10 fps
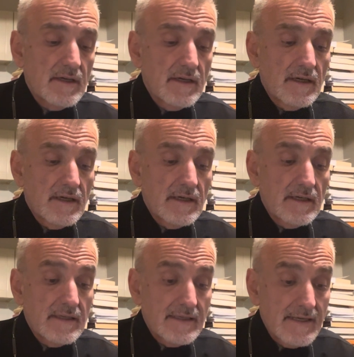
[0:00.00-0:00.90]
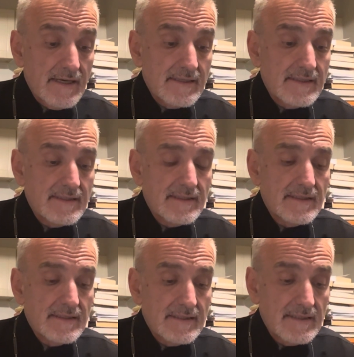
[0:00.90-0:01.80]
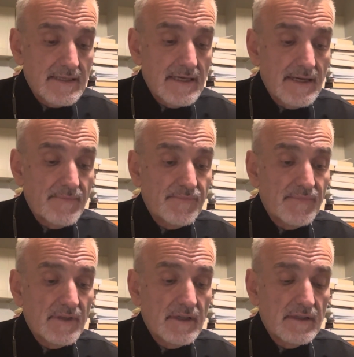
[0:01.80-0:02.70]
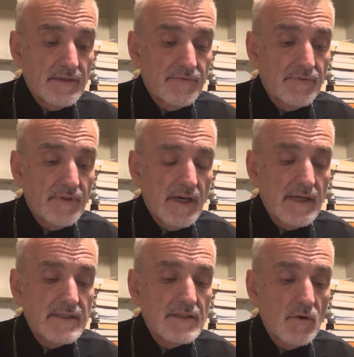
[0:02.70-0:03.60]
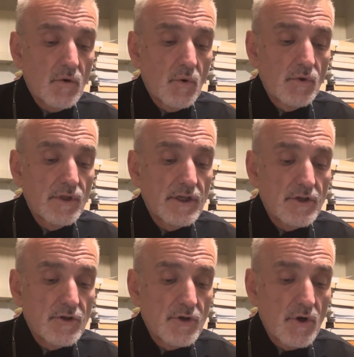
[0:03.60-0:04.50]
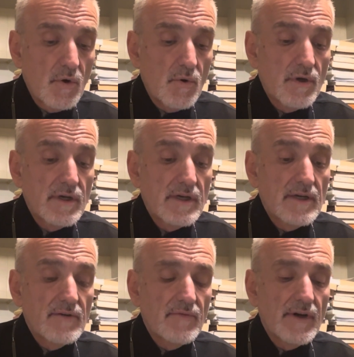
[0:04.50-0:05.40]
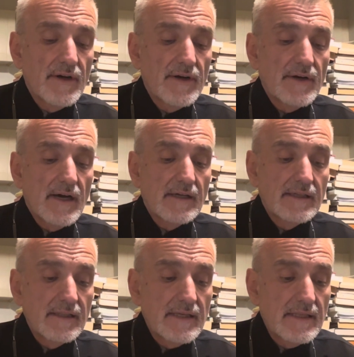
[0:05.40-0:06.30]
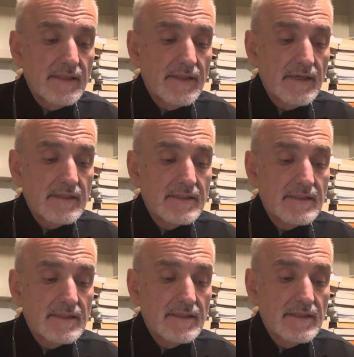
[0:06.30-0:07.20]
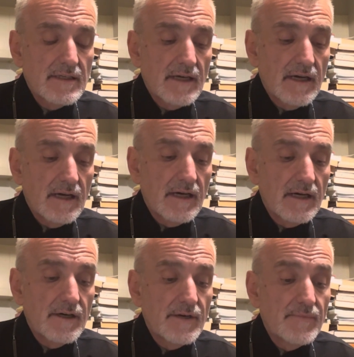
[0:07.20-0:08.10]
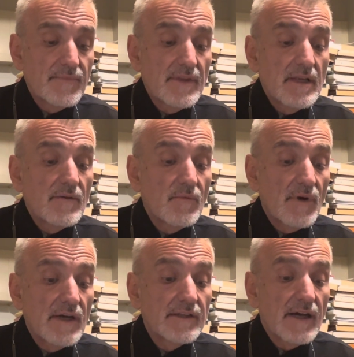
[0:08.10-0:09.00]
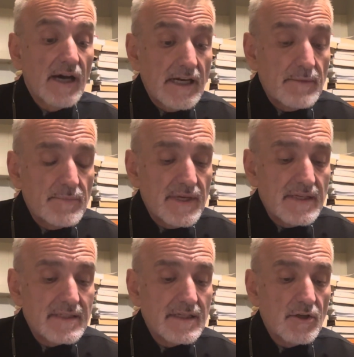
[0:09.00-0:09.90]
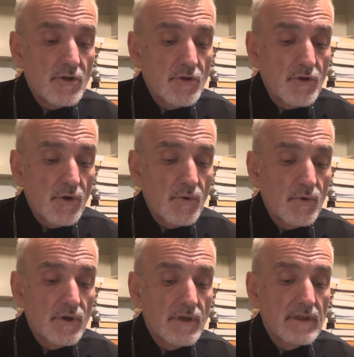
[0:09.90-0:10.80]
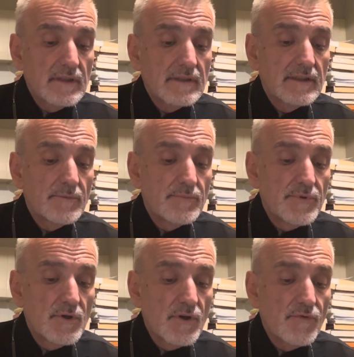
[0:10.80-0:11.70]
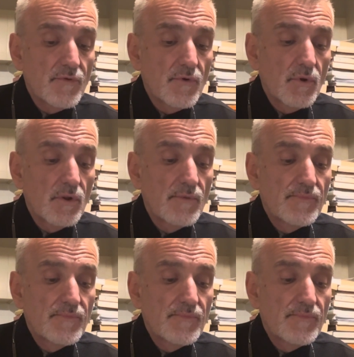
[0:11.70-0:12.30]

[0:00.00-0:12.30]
Uh, yes, see, the flies only know where unclean things are, while the honeybees know the beautiful